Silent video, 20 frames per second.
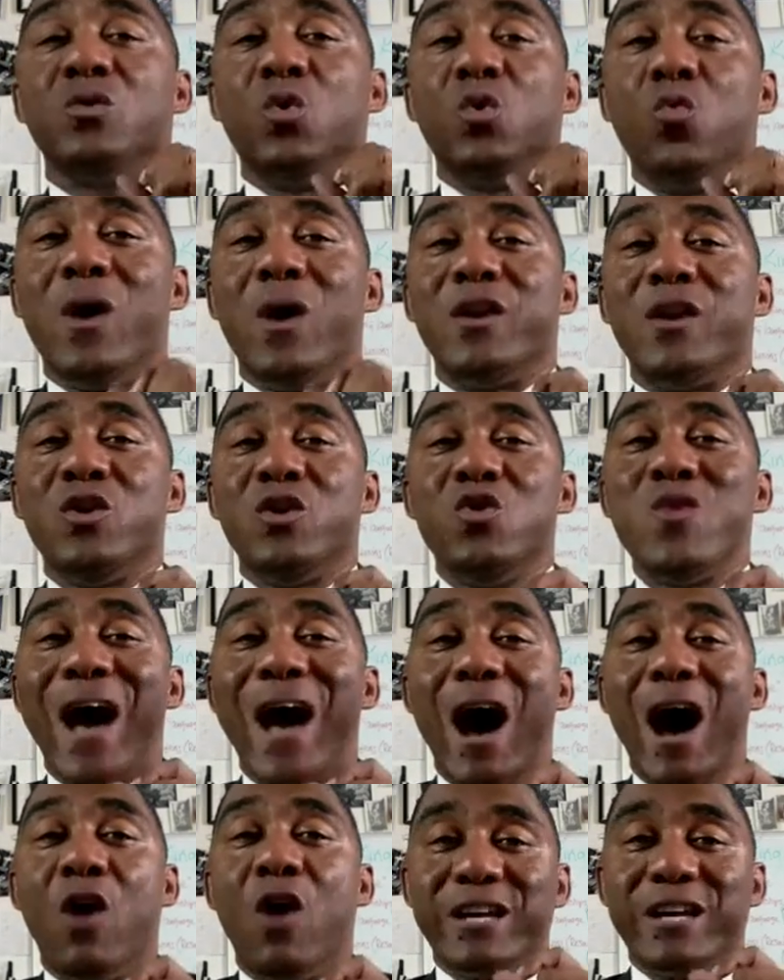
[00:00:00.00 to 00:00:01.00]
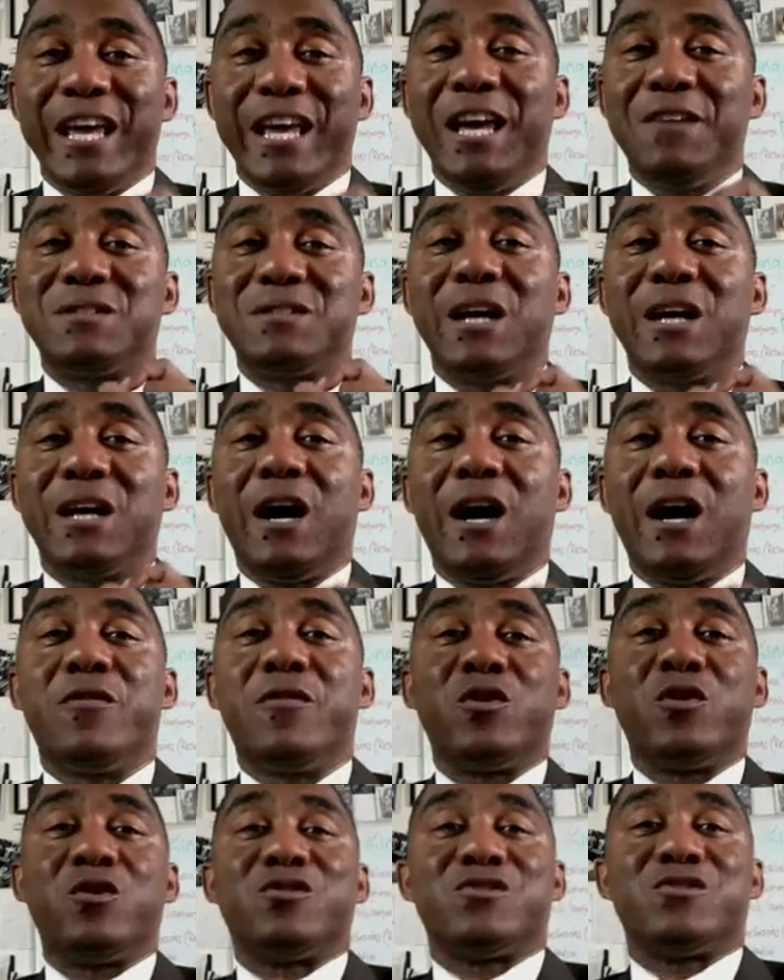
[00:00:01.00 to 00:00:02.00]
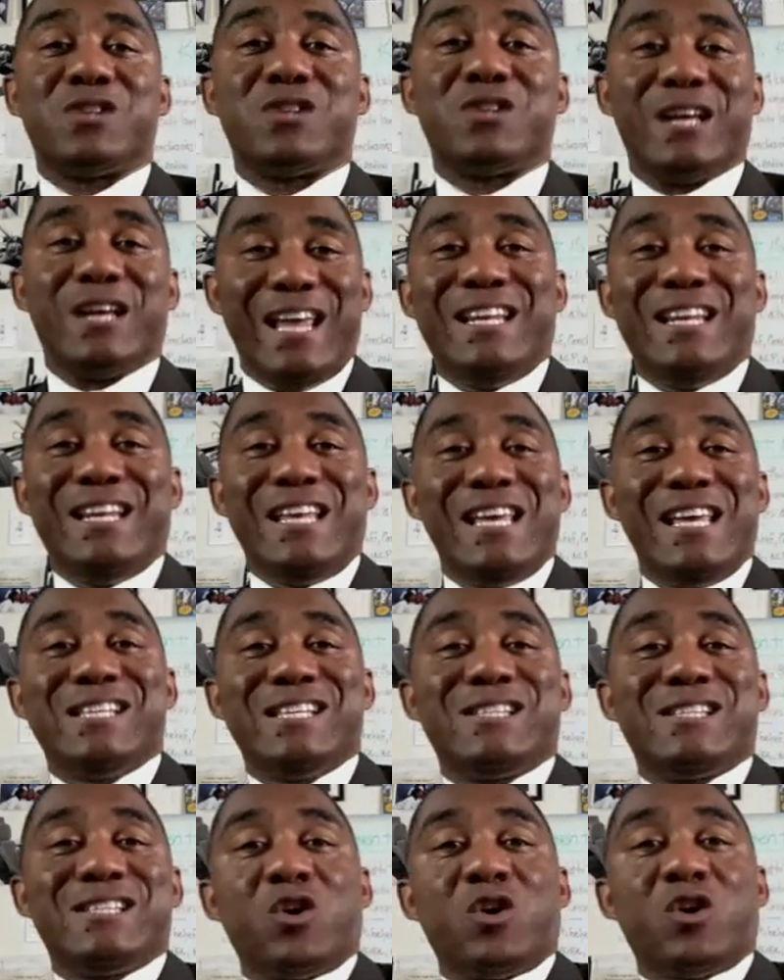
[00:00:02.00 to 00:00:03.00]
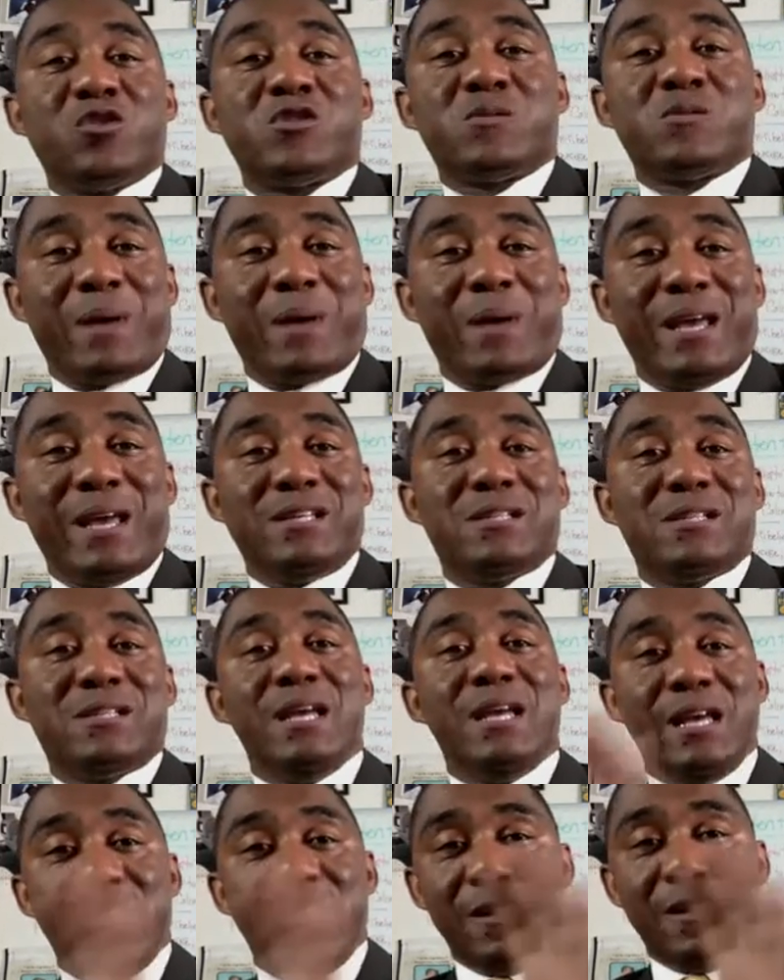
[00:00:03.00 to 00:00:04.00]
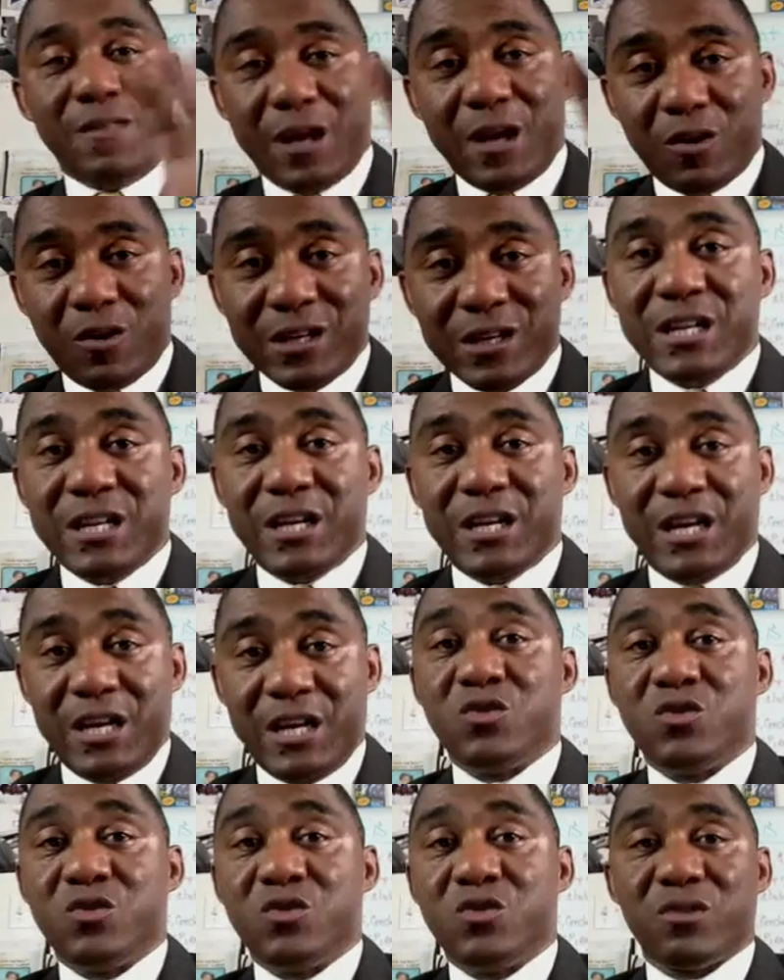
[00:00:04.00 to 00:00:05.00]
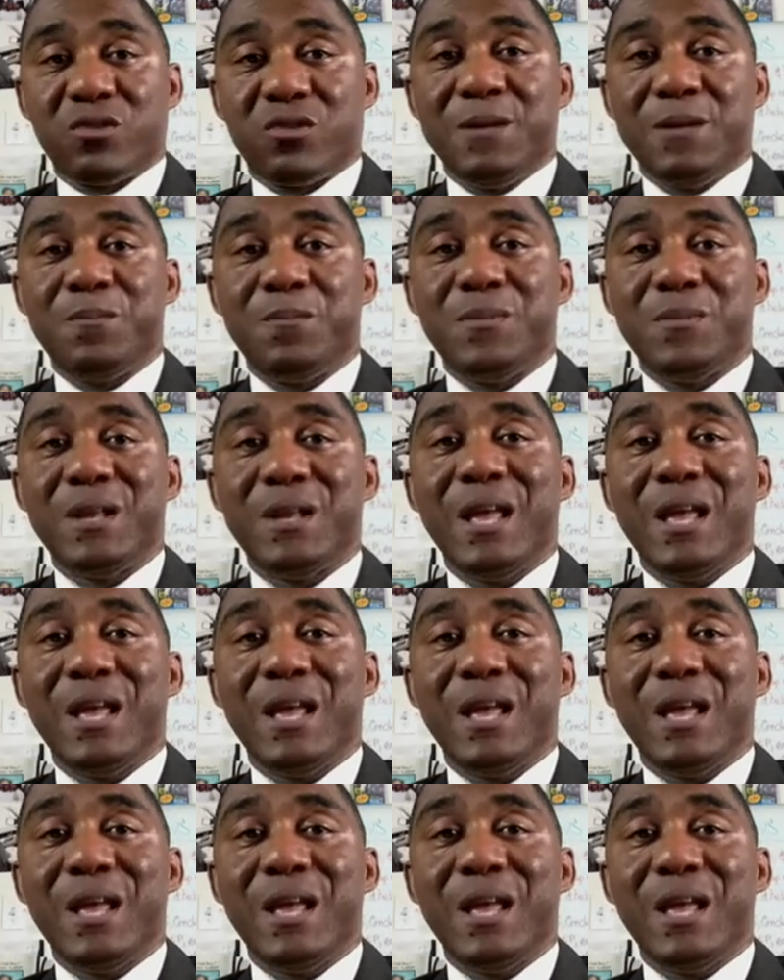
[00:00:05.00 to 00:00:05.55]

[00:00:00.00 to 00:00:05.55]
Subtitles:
The one who outgives others in his or her space, in their industry,